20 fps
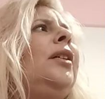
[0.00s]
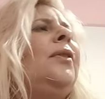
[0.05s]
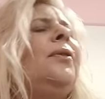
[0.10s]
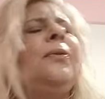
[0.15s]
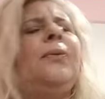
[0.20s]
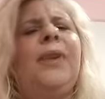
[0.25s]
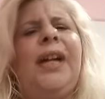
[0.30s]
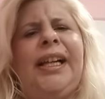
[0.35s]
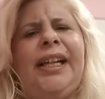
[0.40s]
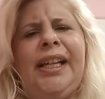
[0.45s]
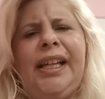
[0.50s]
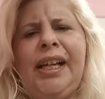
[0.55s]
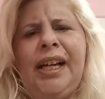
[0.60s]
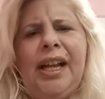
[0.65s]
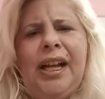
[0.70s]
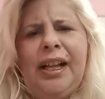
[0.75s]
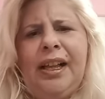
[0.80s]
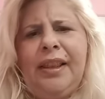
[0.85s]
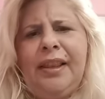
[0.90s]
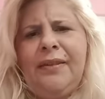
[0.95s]

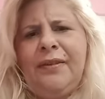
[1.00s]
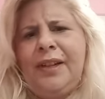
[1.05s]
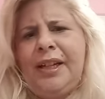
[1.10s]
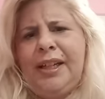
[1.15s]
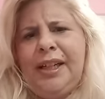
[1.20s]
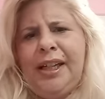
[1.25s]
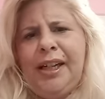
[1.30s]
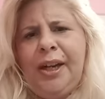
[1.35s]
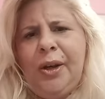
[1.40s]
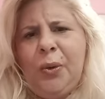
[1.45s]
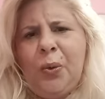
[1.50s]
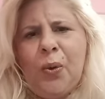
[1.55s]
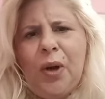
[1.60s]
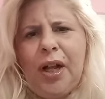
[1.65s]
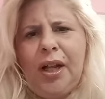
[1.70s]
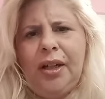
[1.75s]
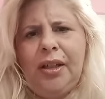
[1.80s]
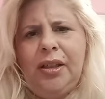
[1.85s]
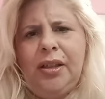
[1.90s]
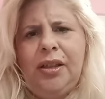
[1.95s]
Vanilla, the vanilla
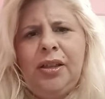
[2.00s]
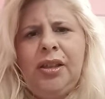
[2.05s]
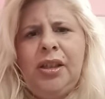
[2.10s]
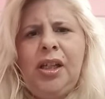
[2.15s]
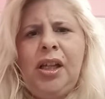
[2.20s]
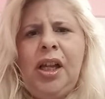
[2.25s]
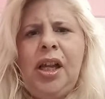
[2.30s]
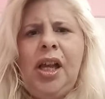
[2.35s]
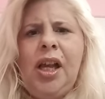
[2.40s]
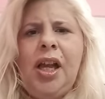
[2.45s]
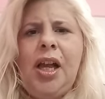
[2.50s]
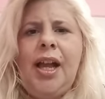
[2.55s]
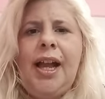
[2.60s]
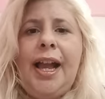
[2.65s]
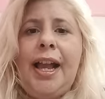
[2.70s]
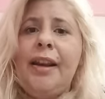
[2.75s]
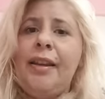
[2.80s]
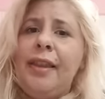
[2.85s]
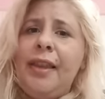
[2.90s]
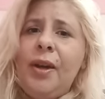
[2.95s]
one.
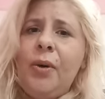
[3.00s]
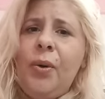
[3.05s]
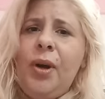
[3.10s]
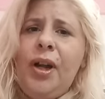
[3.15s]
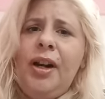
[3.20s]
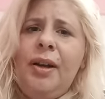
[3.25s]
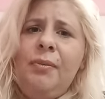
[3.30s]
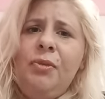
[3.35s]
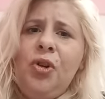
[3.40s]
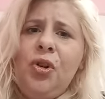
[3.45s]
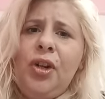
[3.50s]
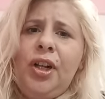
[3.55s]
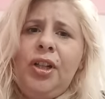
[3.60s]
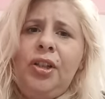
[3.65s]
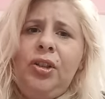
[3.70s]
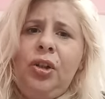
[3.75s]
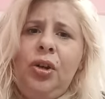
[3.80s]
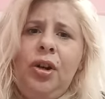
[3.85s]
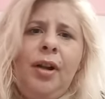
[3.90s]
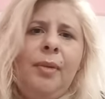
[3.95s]
And the one I'm
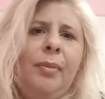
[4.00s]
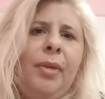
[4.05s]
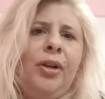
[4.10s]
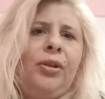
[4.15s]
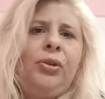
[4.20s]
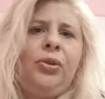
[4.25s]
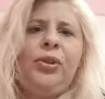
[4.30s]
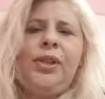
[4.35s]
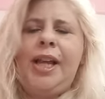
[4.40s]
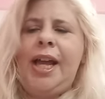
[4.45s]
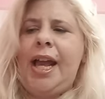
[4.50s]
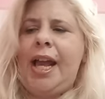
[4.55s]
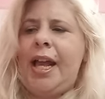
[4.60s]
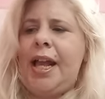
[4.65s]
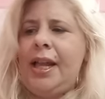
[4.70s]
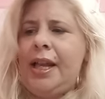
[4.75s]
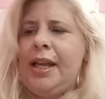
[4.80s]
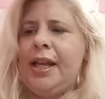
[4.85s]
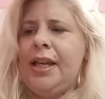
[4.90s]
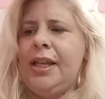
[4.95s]
gonna talk about
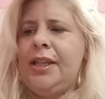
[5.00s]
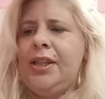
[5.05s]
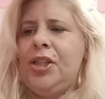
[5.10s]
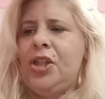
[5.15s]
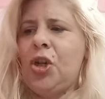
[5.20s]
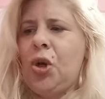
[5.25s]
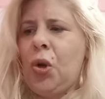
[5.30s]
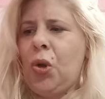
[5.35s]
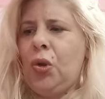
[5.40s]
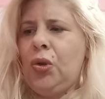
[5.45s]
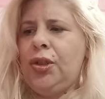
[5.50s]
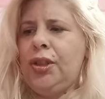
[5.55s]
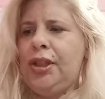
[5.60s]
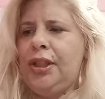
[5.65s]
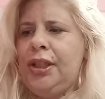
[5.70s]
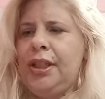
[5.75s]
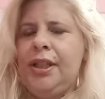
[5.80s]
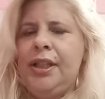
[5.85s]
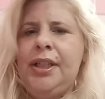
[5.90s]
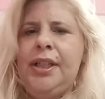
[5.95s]
today, it's called
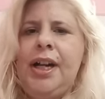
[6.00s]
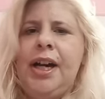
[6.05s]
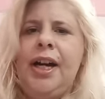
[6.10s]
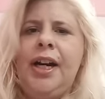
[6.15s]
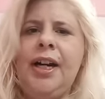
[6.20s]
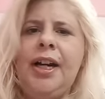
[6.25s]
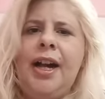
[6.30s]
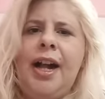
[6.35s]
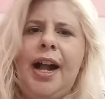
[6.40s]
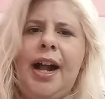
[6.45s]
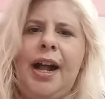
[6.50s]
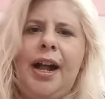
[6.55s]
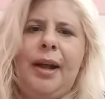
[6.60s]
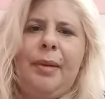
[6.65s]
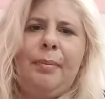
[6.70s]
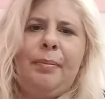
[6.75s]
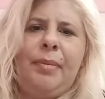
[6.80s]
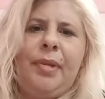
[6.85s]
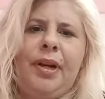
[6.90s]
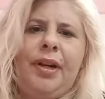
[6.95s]
Dark
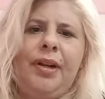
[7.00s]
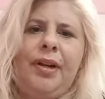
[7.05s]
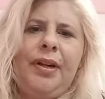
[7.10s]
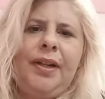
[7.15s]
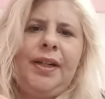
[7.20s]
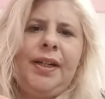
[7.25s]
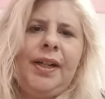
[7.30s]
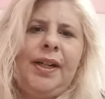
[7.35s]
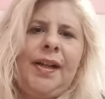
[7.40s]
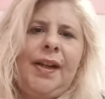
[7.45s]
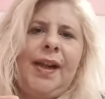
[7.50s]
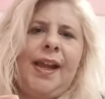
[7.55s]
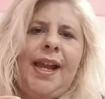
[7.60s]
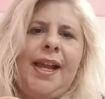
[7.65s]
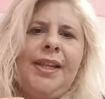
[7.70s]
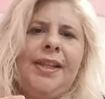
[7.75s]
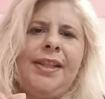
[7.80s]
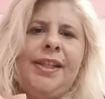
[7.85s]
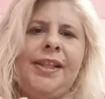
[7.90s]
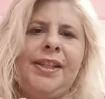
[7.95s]
Amber
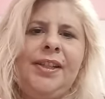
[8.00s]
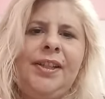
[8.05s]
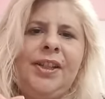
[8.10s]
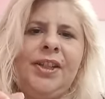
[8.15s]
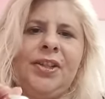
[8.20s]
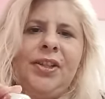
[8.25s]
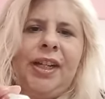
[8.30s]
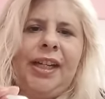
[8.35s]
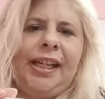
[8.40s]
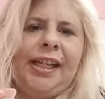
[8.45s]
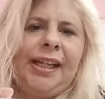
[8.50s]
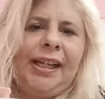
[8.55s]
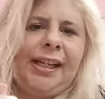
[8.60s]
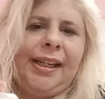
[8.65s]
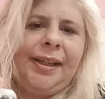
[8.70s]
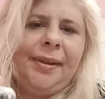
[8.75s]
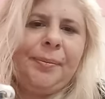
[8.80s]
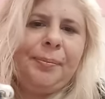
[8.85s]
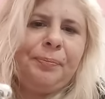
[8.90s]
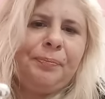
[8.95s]
and Ginger
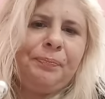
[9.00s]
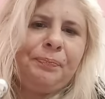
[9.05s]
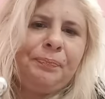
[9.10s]
Lily.